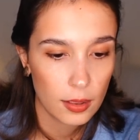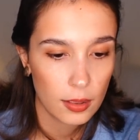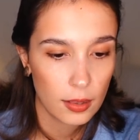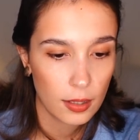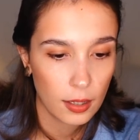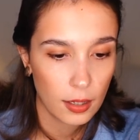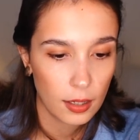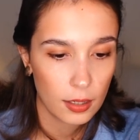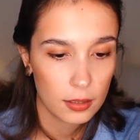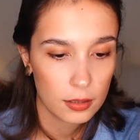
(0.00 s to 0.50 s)

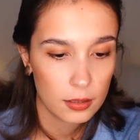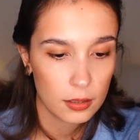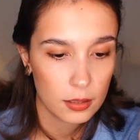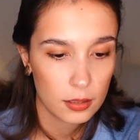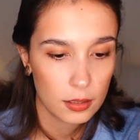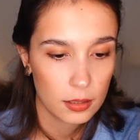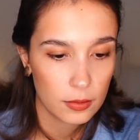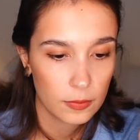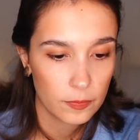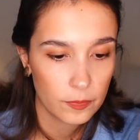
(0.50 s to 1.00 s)

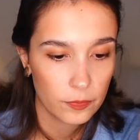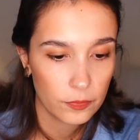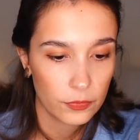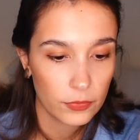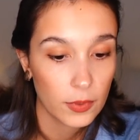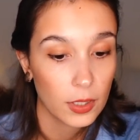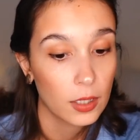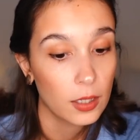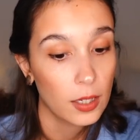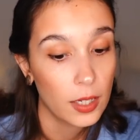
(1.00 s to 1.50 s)
that
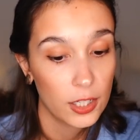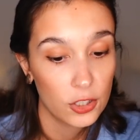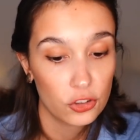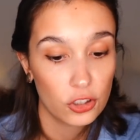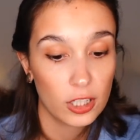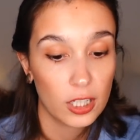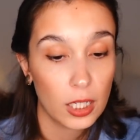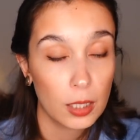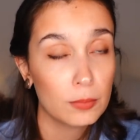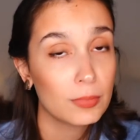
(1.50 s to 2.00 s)

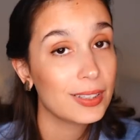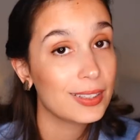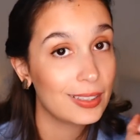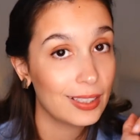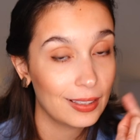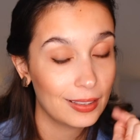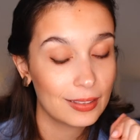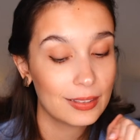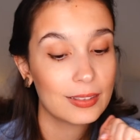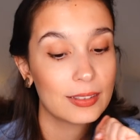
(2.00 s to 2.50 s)
H&M
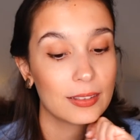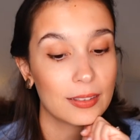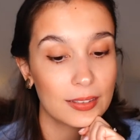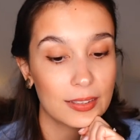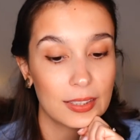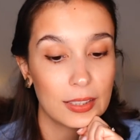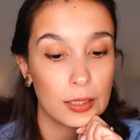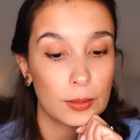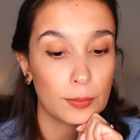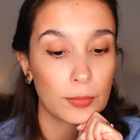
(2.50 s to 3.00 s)
does
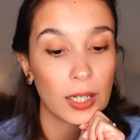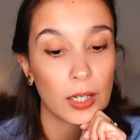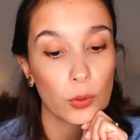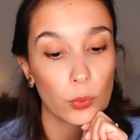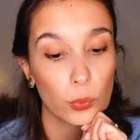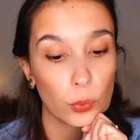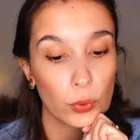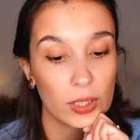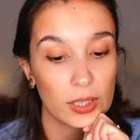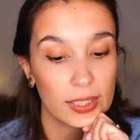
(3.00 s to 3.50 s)
some
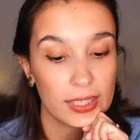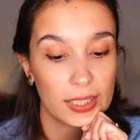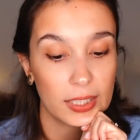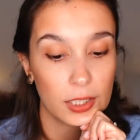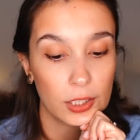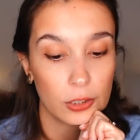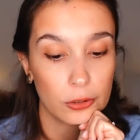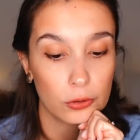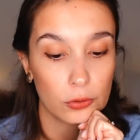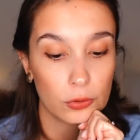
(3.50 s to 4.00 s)
really
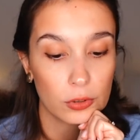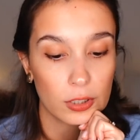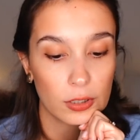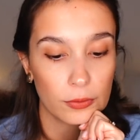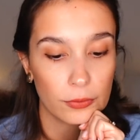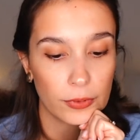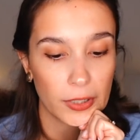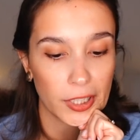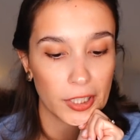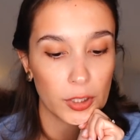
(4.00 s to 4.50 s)
cute,
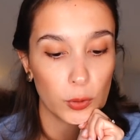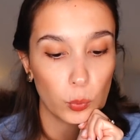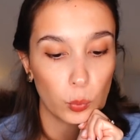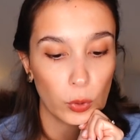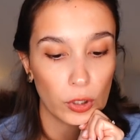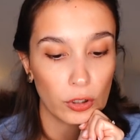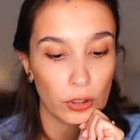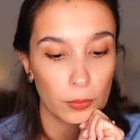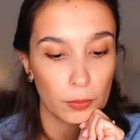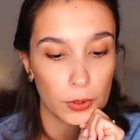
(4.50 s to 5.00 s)
very
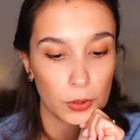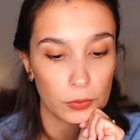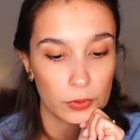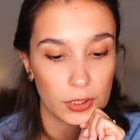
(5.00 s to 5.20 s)
wearable